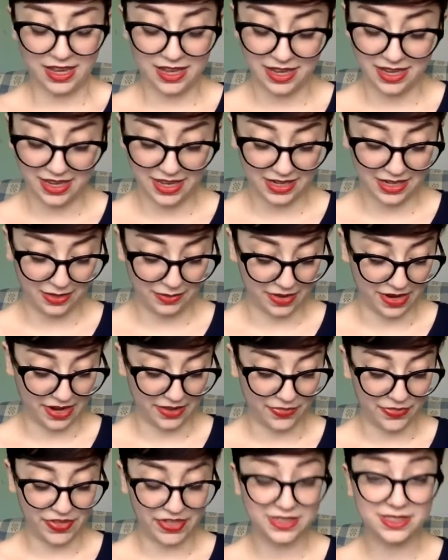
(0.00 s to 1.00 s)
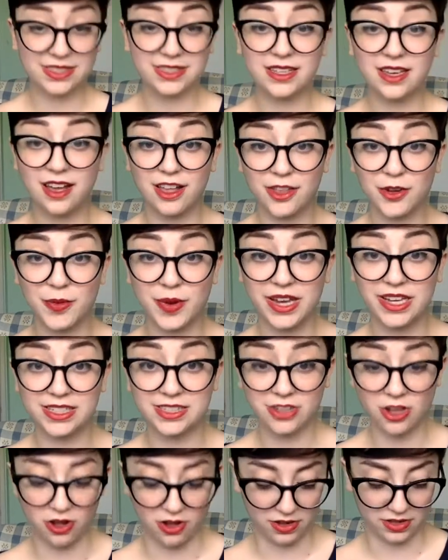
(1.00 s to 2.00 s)
Anyway, this colorway is
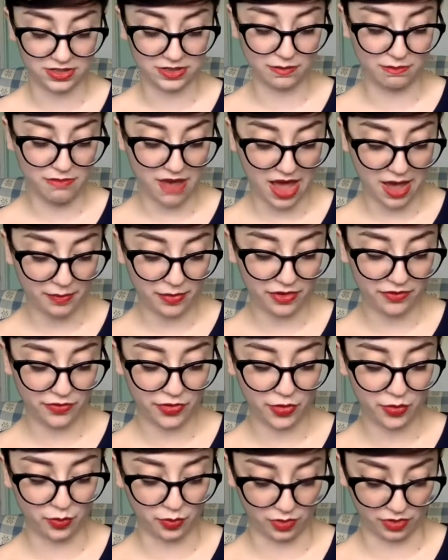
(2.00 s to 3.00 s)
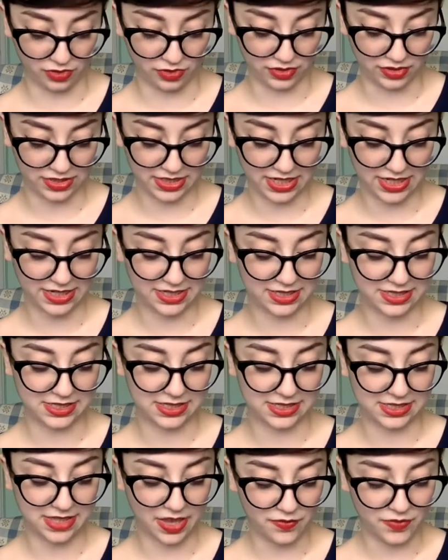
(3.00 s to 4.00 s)
called Map of the World, and it's a
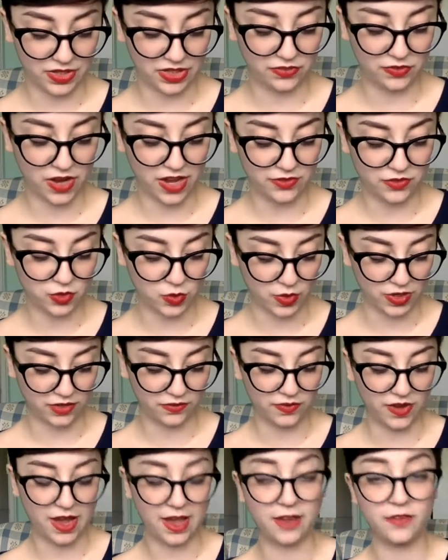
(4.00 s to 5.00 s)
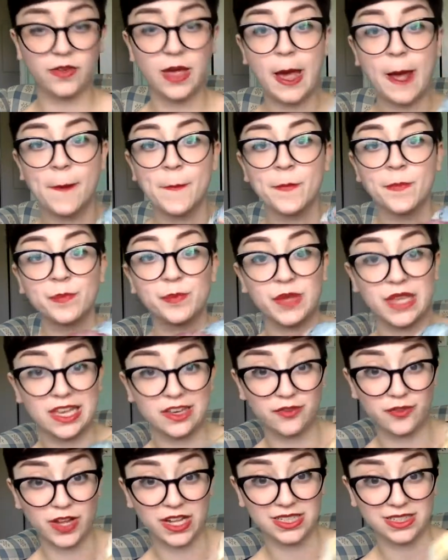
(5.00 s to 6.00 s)
75/25
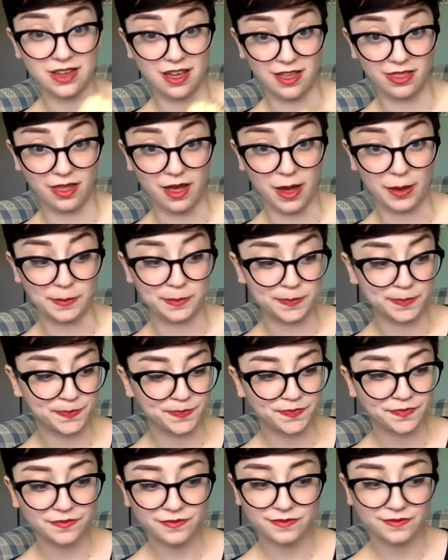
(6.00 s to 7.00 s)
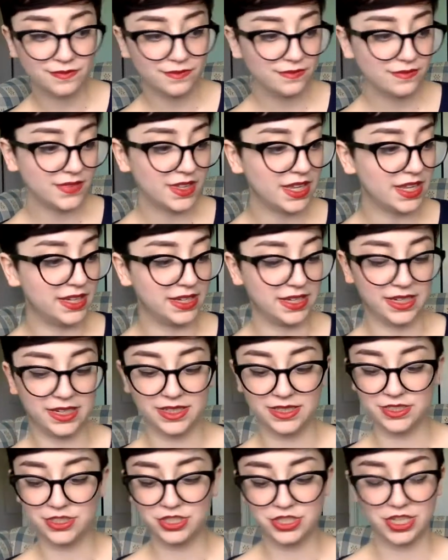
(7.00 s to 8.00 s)
BFL nylon, and it
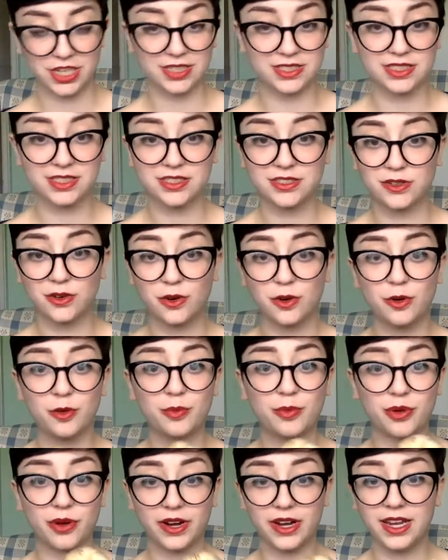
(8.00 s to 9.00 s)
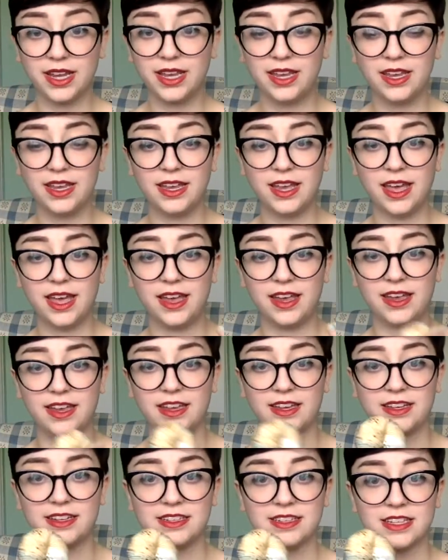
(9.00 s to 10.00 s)
is just so pretty,
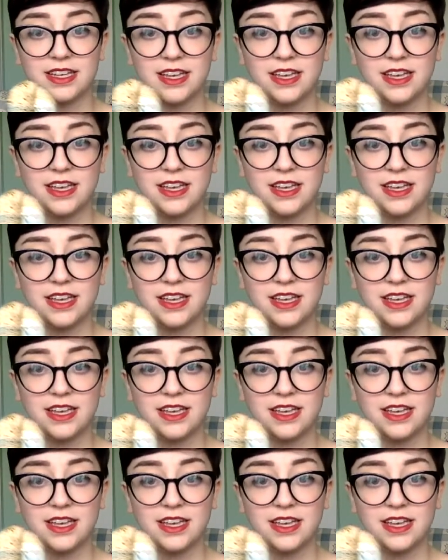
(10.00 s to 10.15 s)
and